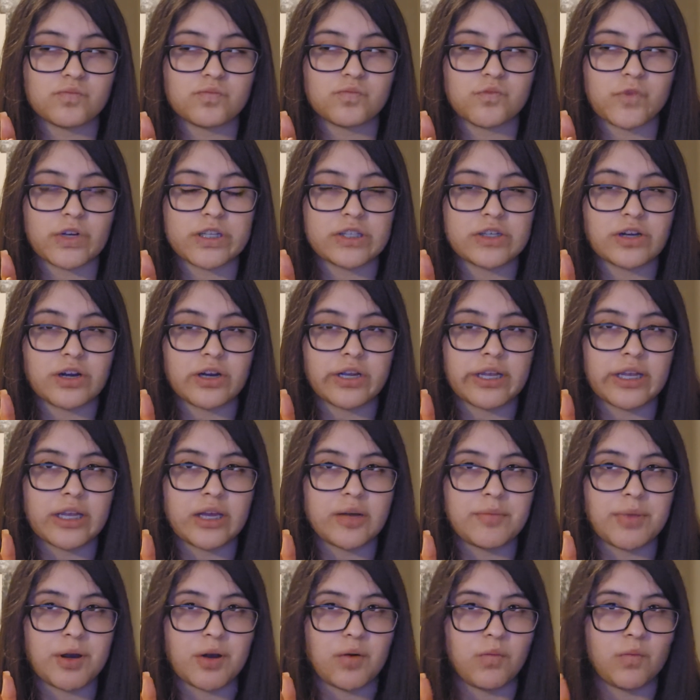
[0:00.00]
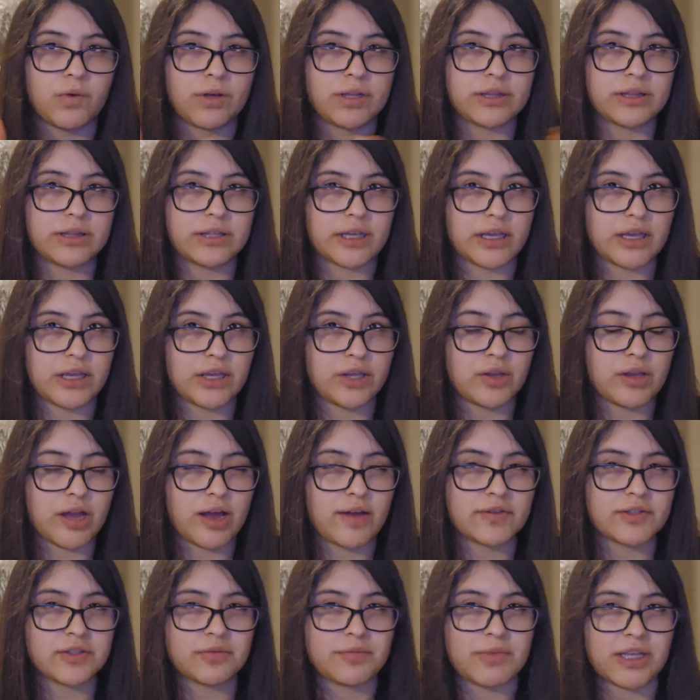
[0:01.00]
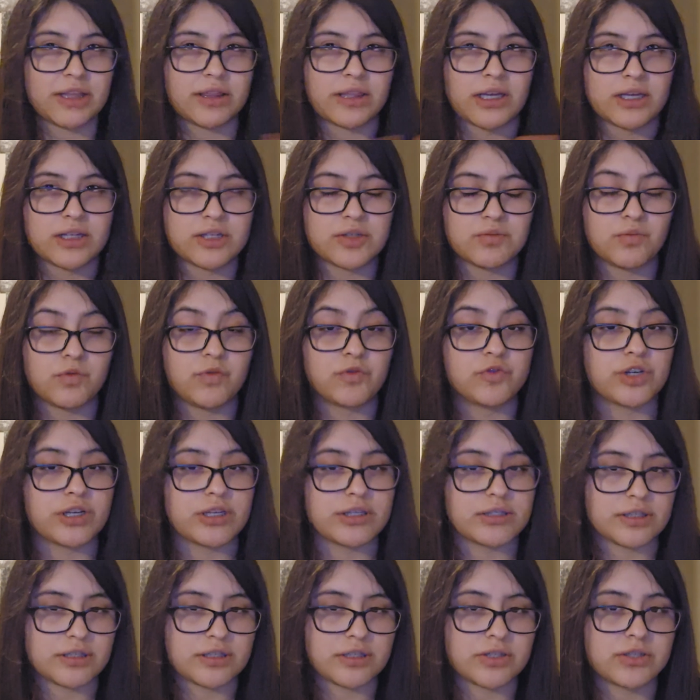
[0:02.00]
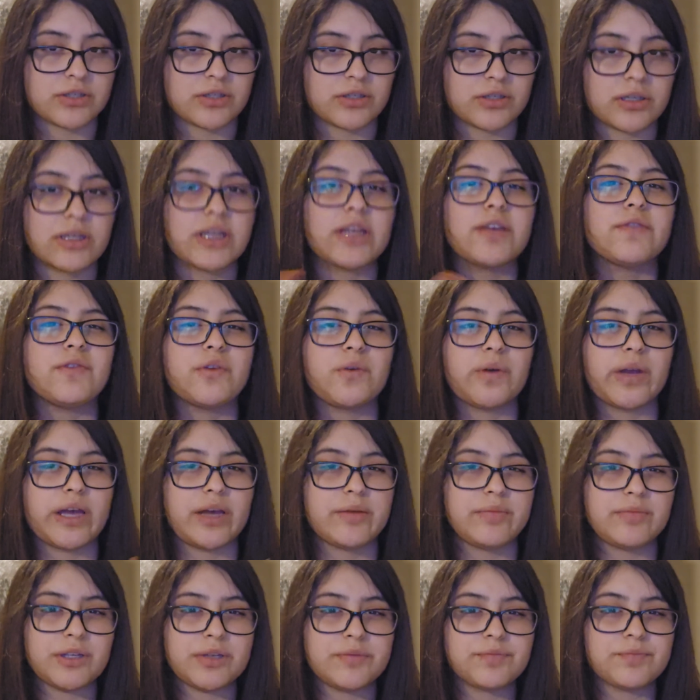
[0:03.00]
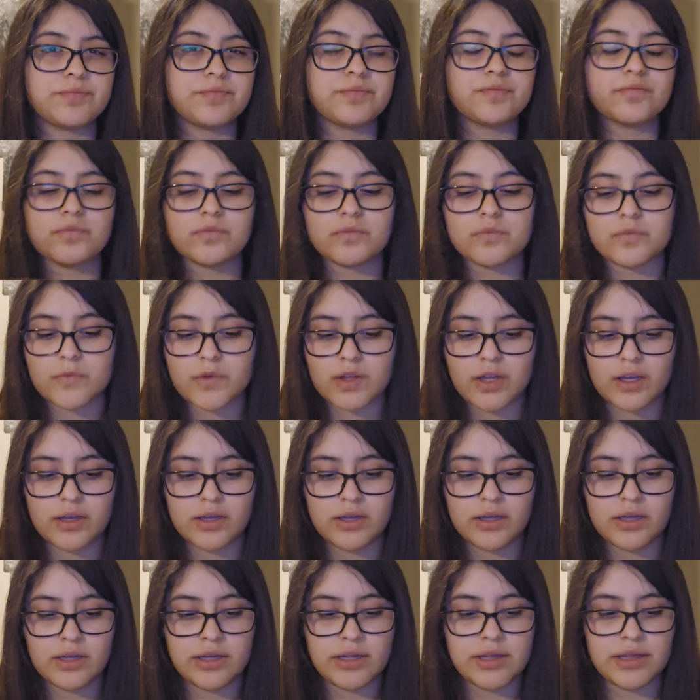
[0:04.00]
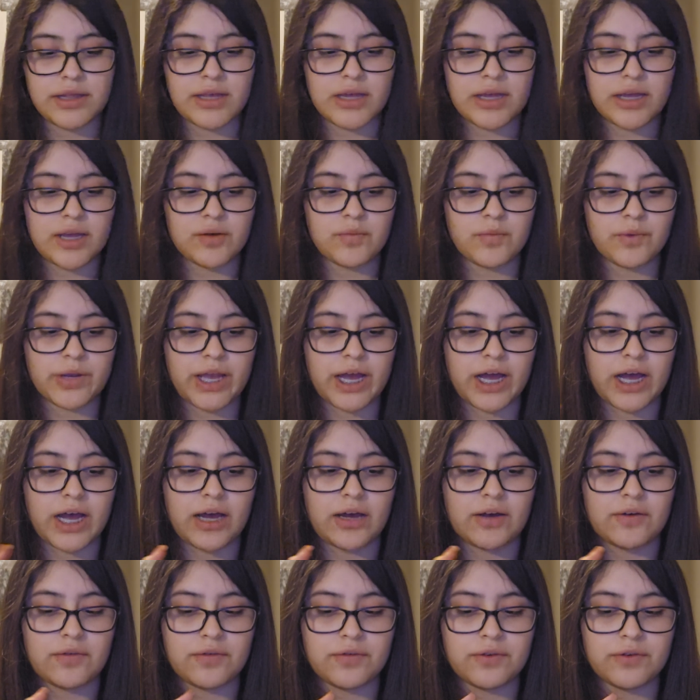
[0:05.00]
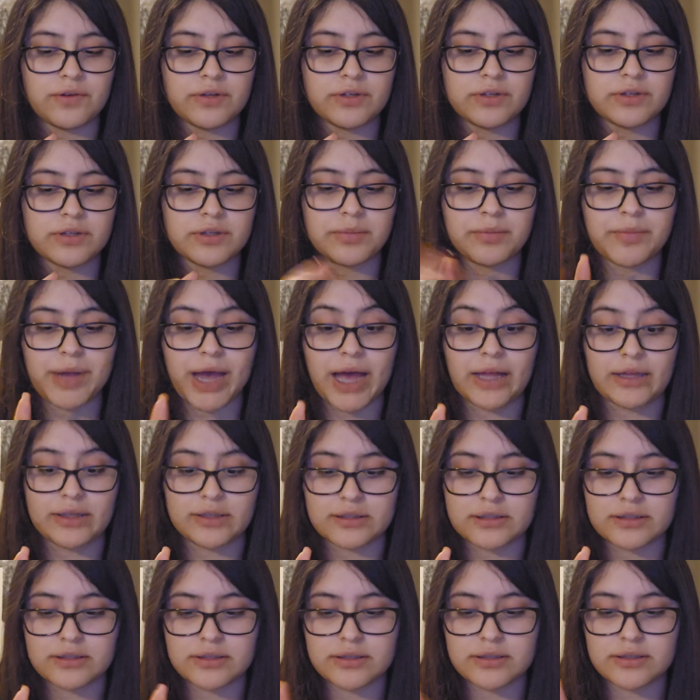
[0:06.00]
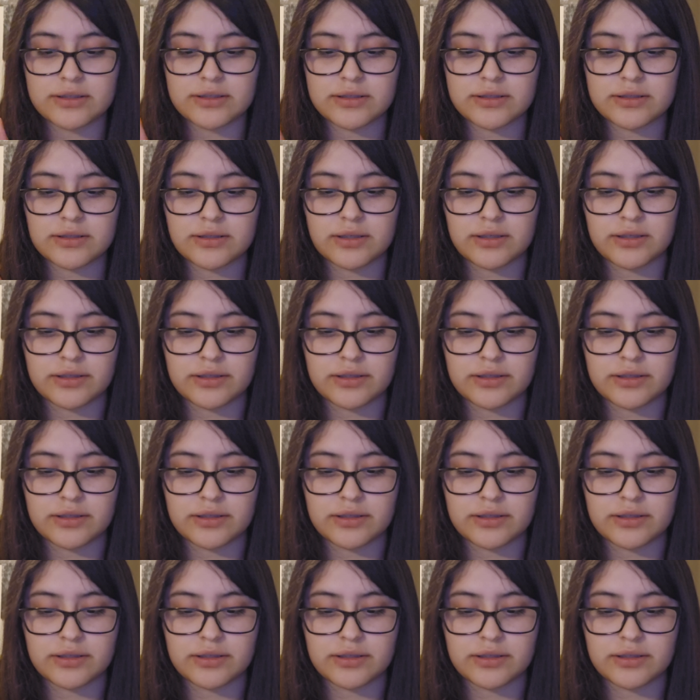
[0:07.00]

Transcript: When talking about one thing, you have to make that smooth transition, if you get me. Then we have the balance.